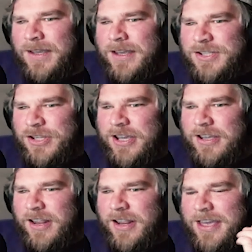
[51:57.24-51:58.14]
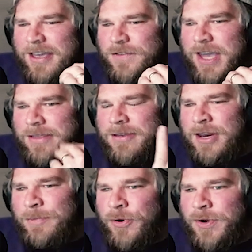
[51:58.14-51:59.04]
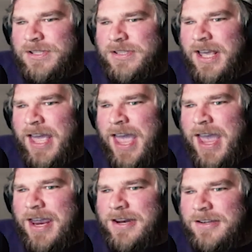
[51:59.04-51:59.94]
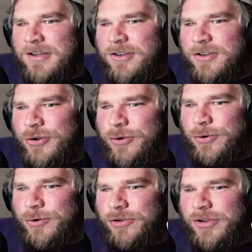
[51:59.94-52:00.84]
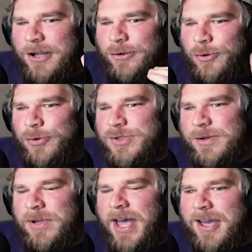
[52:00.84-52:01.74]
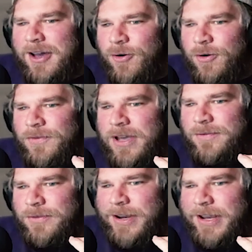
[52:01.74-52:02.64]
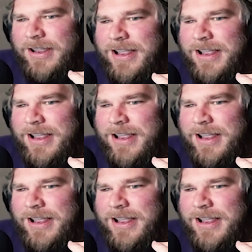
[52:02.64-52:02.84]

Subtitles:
it's like if you get 30 points ahead, you like lose a player, or for every